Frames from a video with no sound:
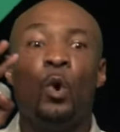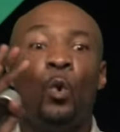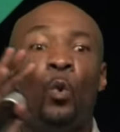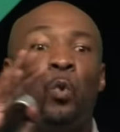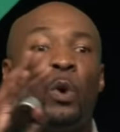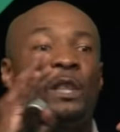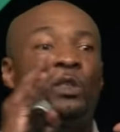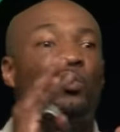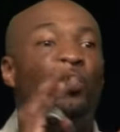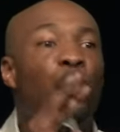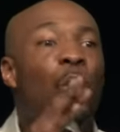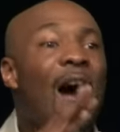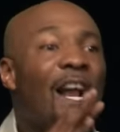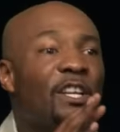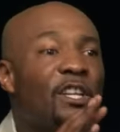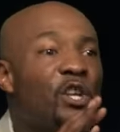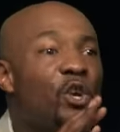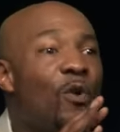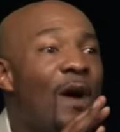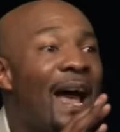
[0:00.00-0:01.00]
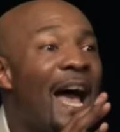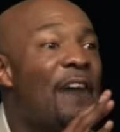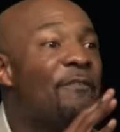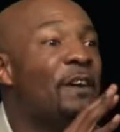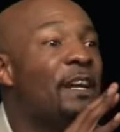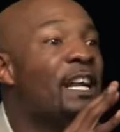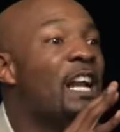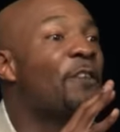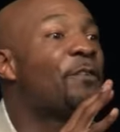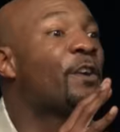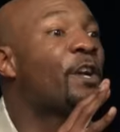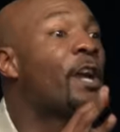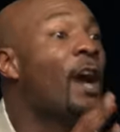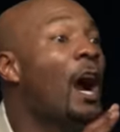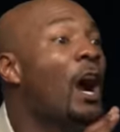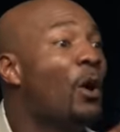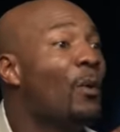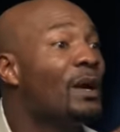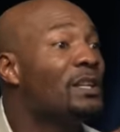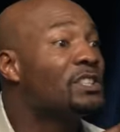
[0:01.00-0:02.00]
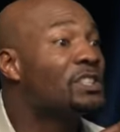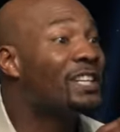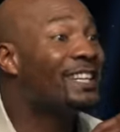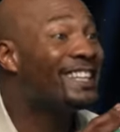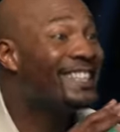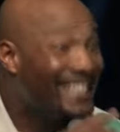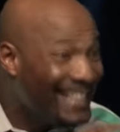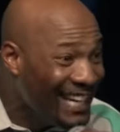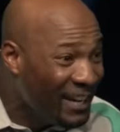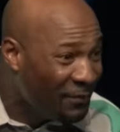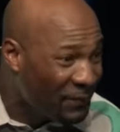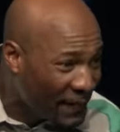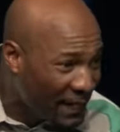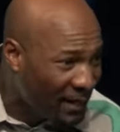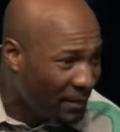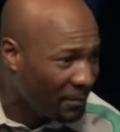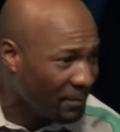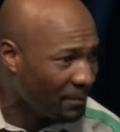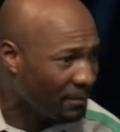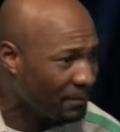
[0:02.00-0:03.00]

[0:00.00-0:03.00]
with what you have enough courage to give Him.